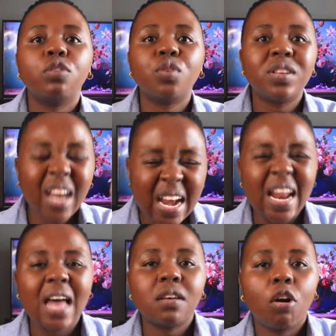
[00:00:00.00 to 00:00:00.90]
So it's
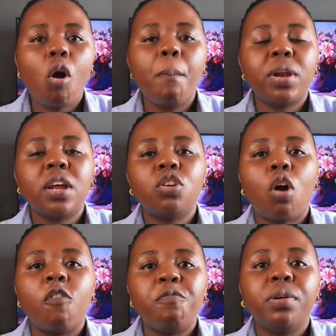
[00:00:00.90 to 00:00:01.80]
another component
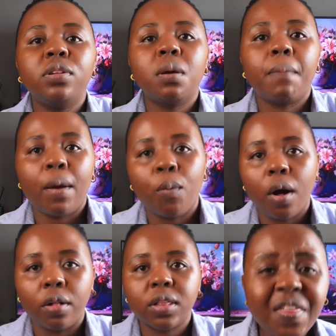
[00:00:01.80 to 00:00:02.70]
of building my wealth.